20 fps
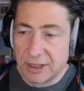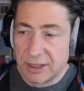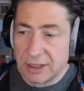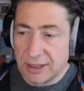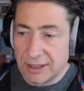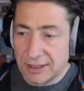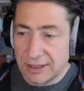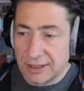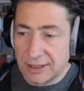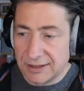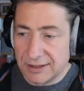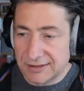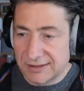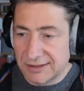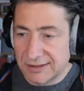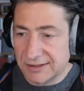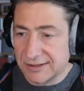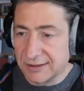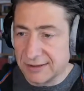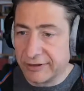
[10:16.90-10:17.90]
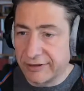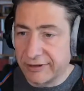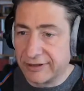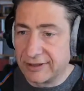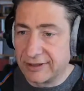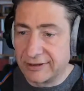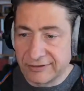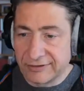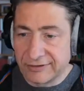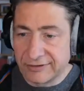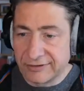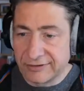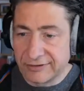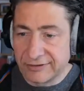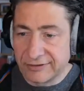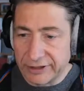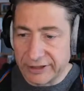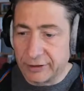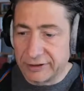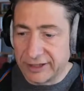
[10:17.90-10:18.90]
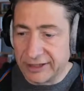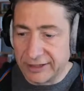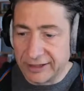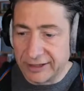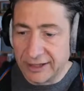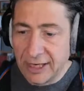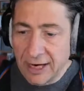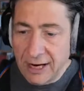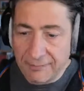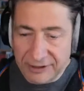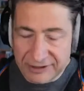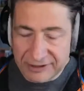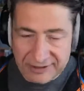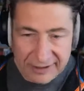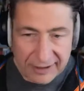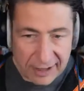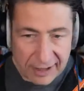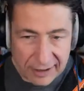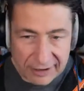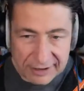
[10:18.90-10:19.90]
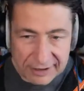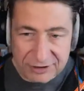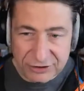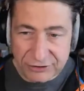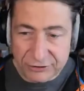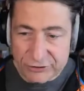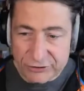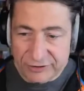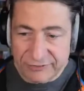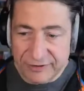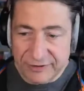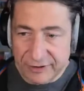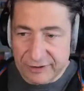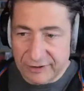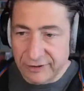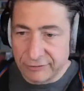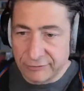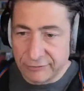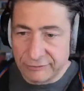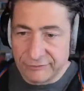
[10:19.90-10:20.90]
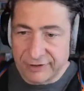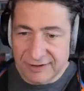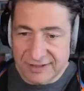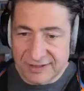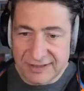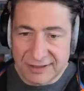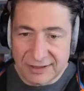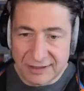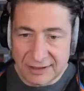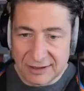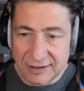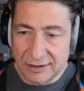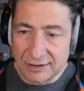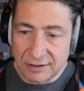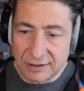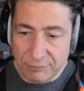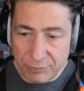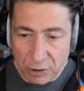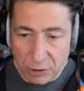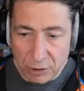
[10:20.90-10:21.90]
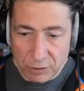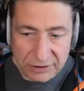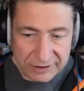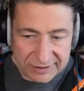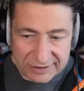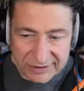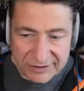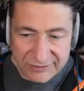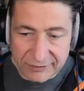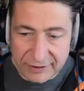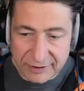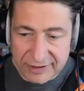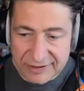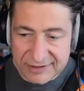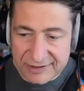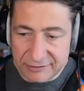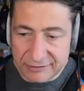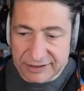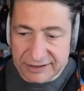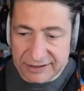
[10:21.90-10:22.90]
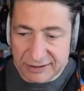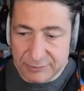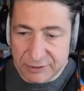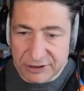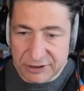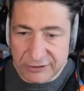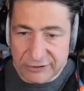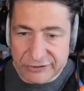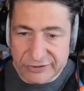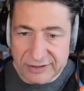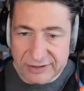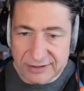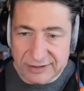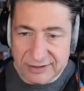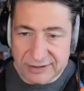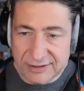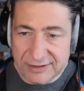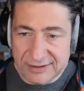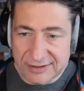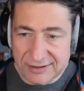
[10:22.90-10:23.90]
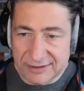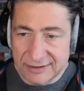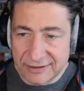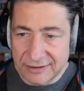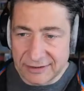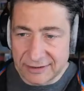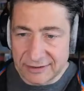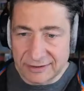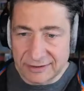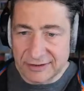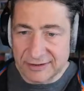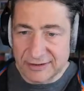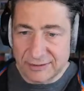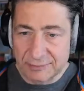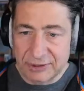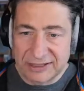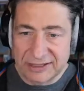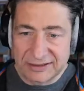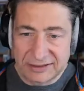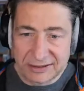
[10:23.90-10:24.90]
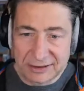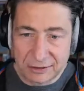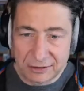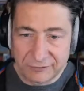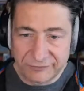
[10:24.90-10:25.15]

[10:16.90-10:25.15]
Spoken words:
So nothing in this way. Okay. But there are issues with the vaccine in Poland, as far as I read, because at least there's plenty of